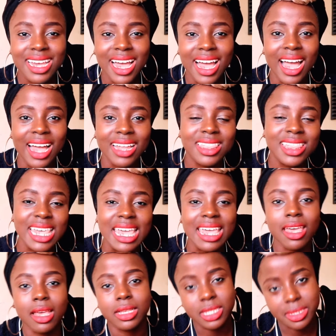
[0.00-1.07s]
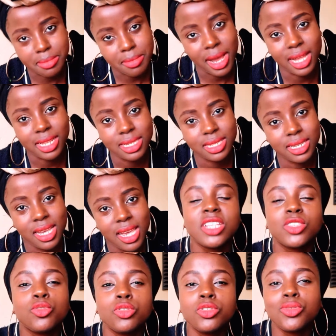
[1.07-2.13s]
at thinking smart.
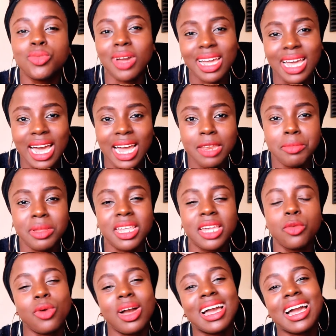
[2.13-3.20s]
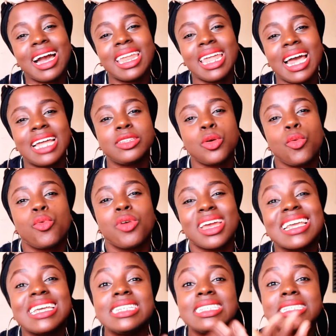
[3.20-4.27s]
It's good to work hard, but then work hard at
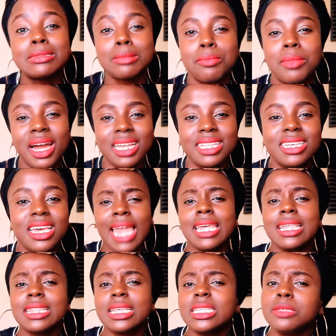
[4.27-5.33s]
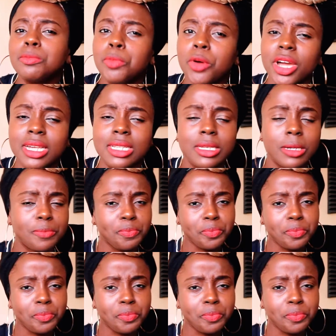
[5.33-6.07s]
working smart. And in this point,